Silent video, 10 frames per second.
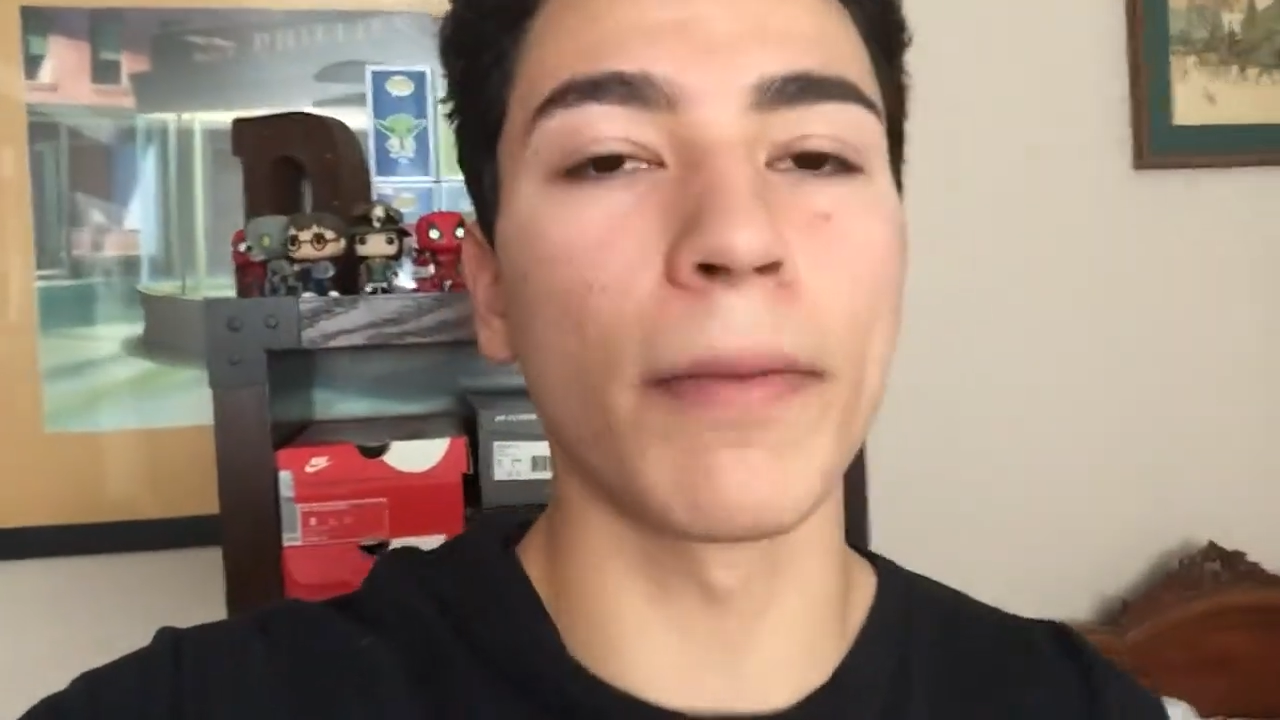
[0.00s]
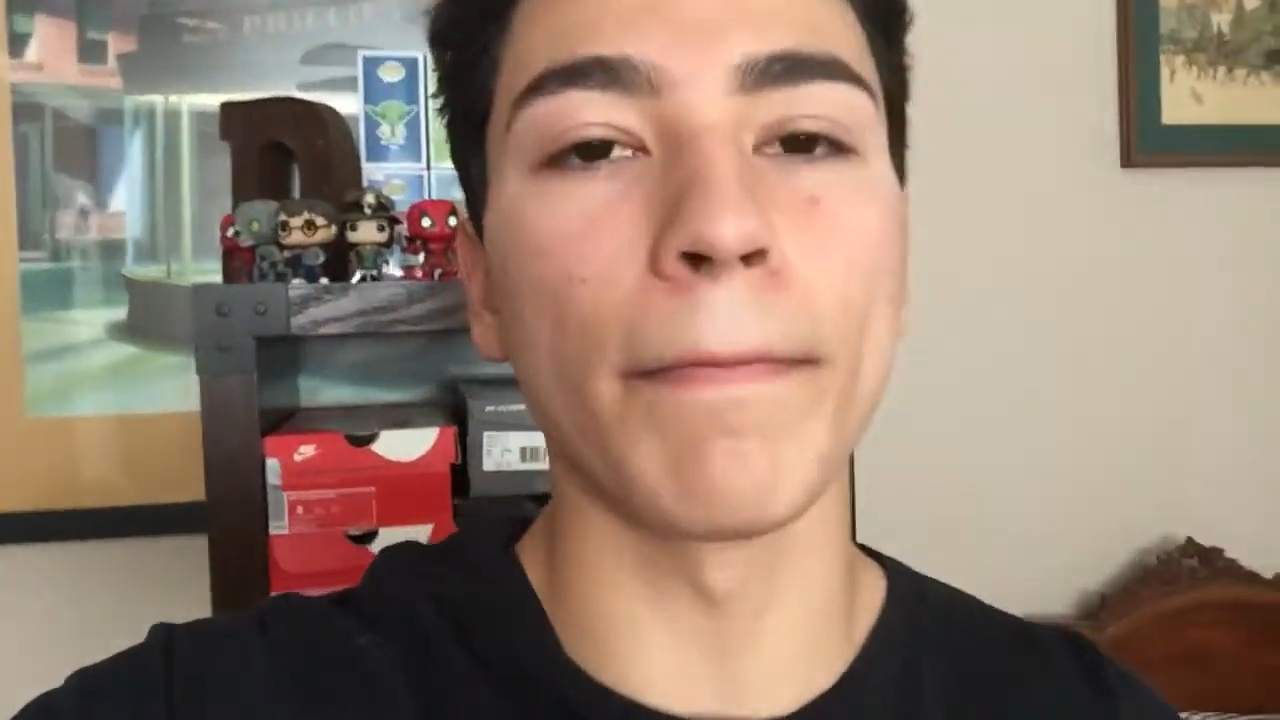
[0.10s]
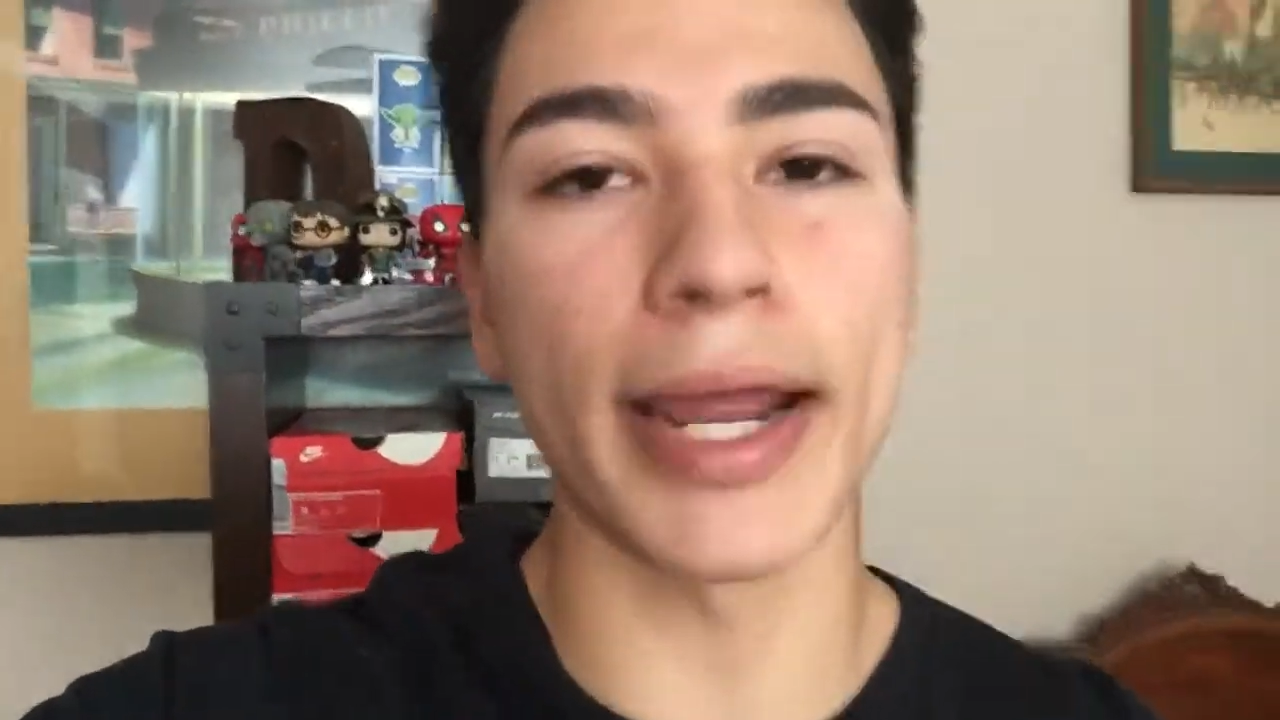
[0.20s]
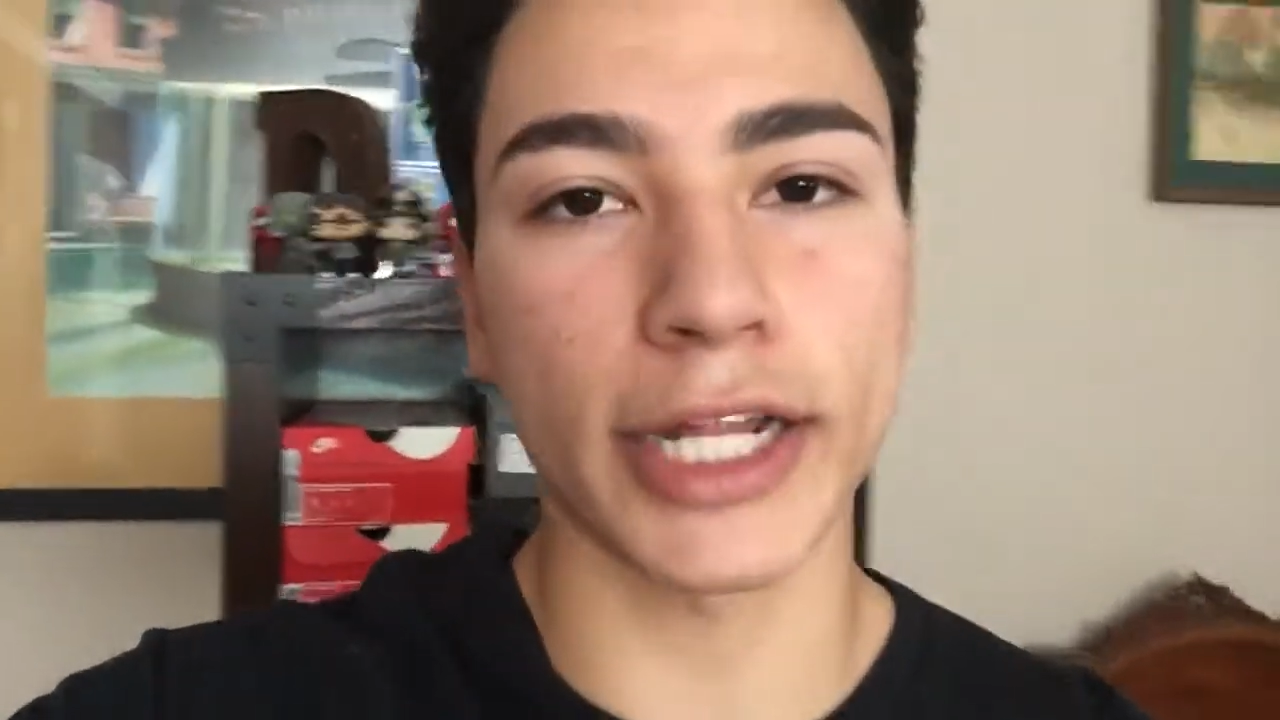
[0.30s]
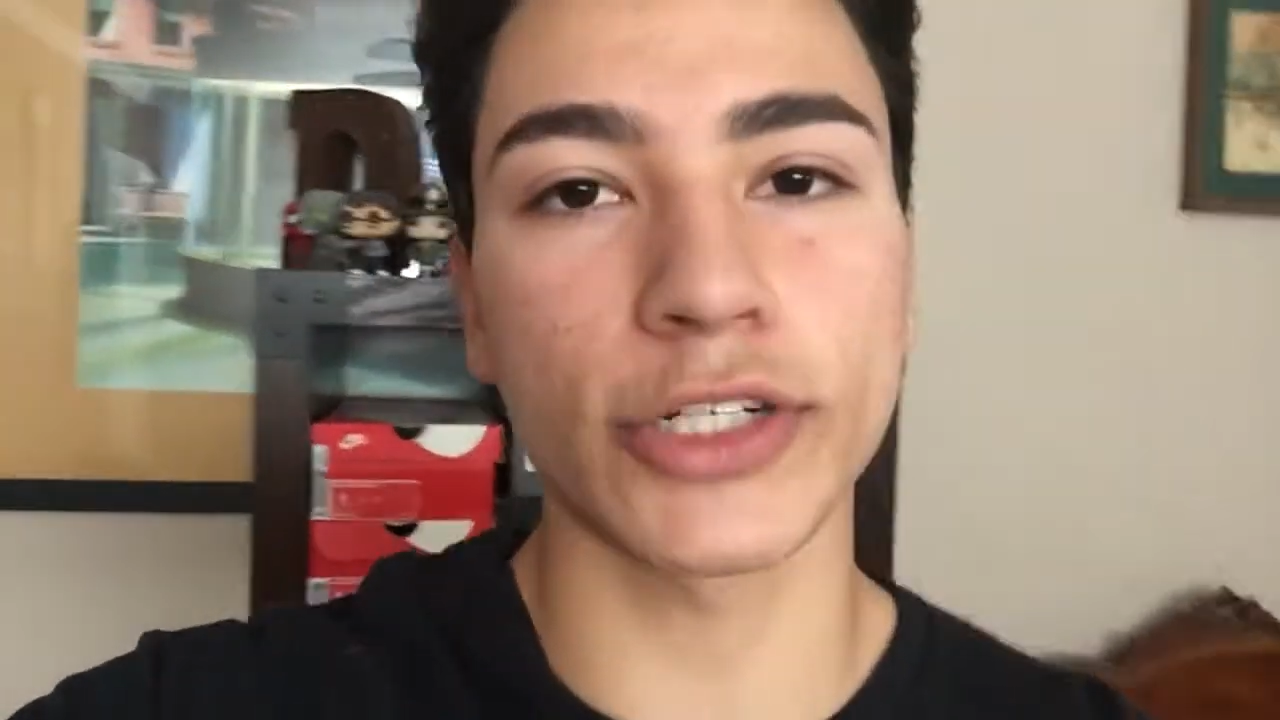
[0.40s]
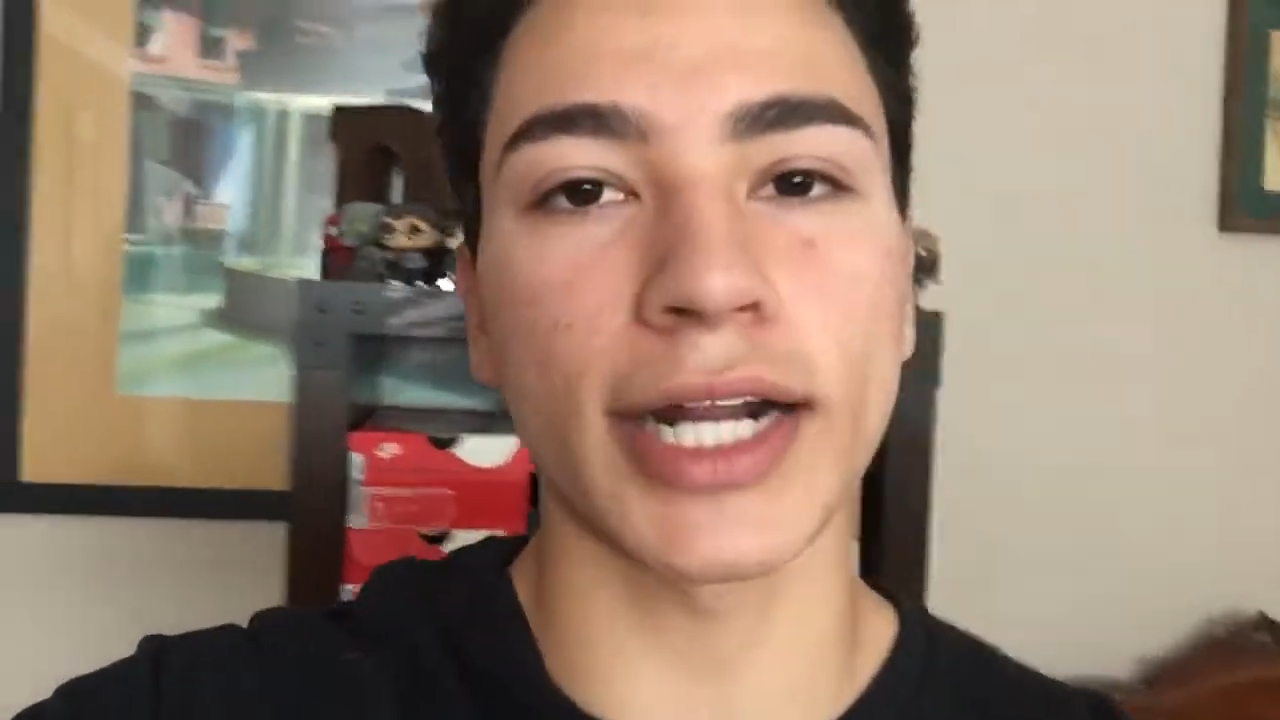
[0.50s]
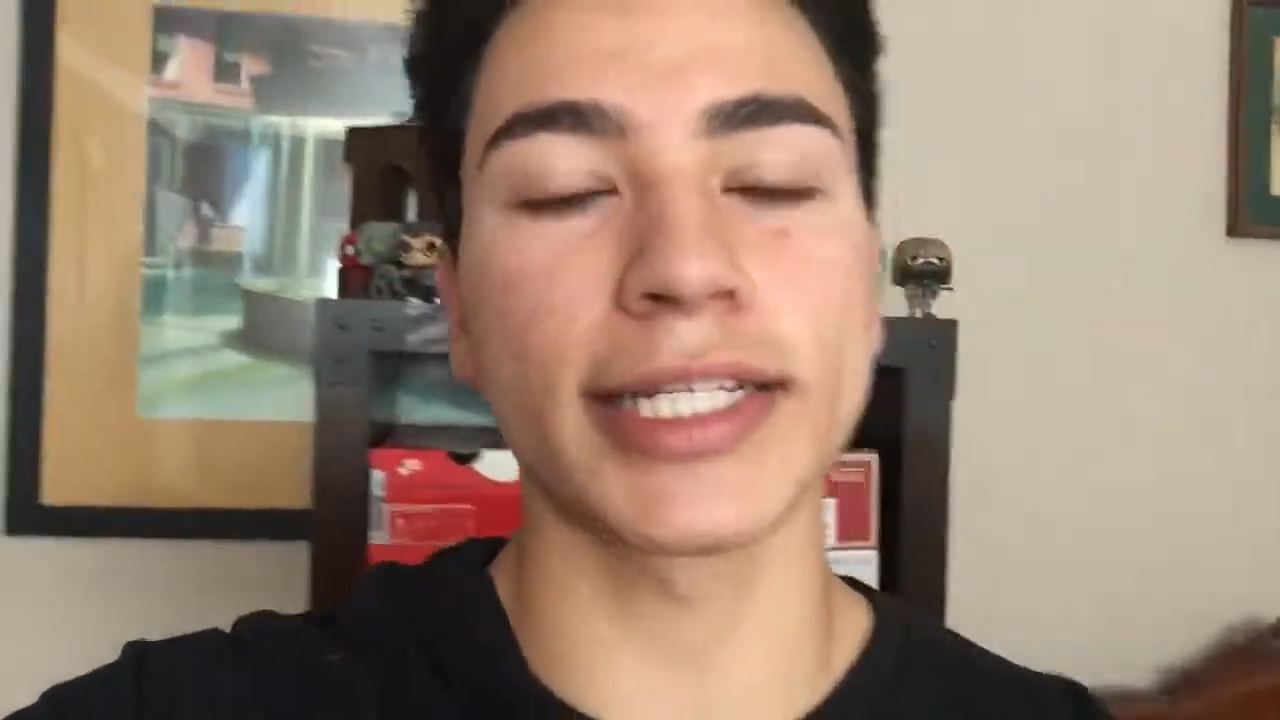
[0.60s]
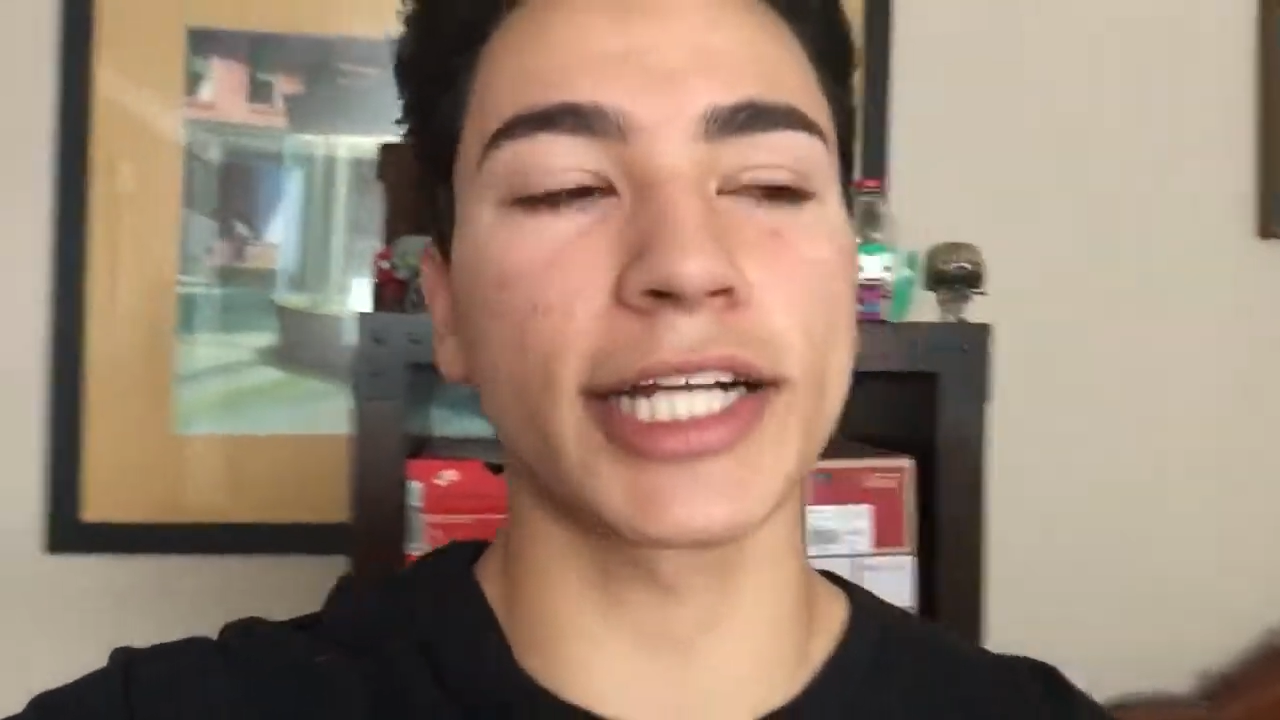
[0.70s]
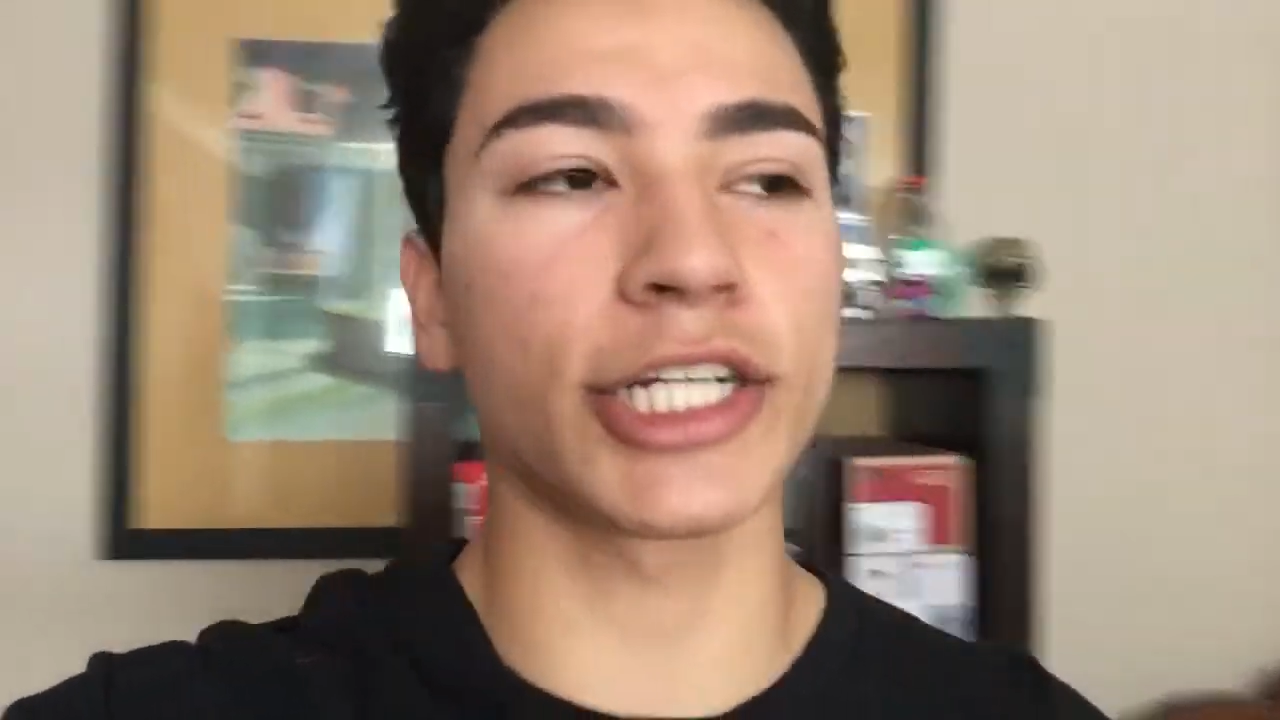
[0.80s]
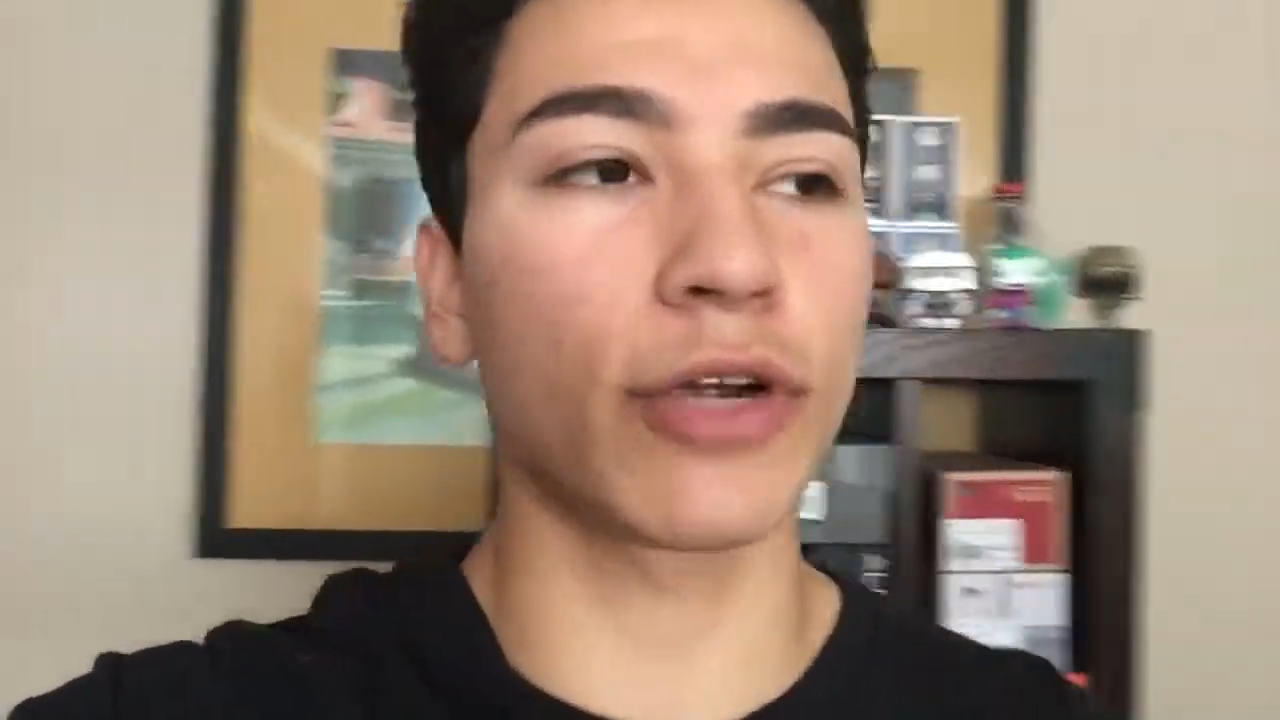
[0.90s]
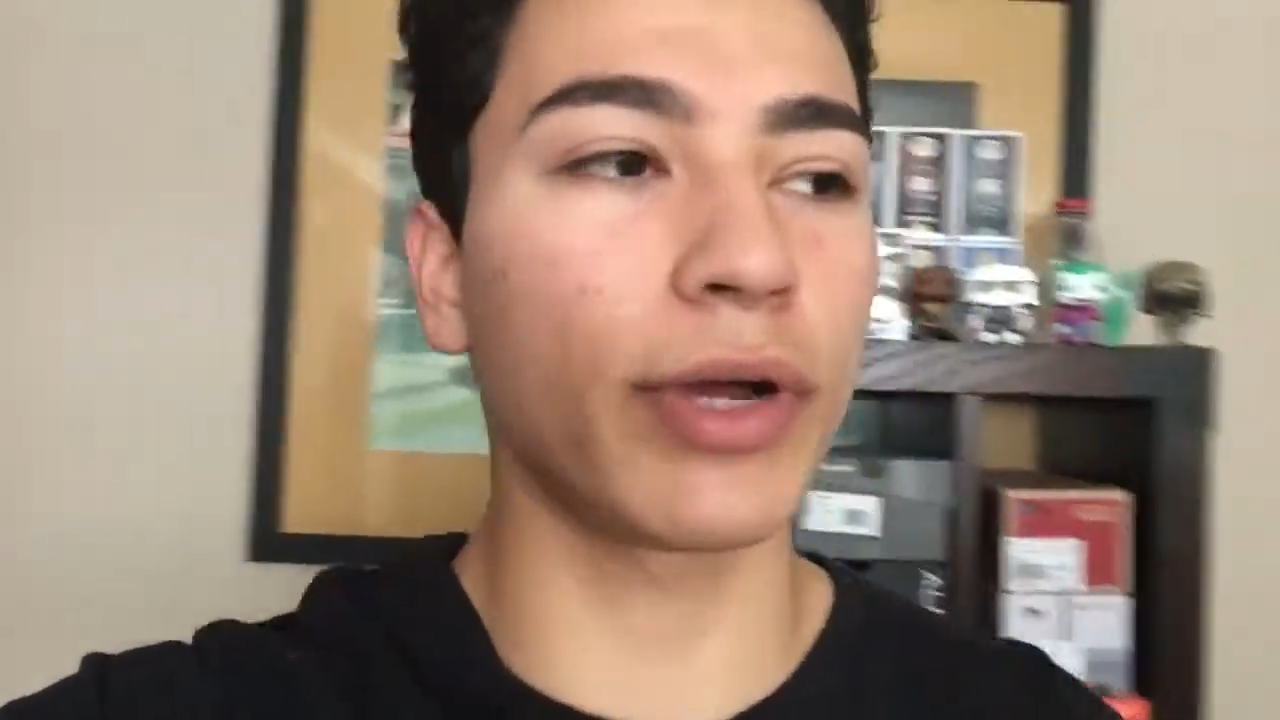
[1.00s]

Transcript: make the transaction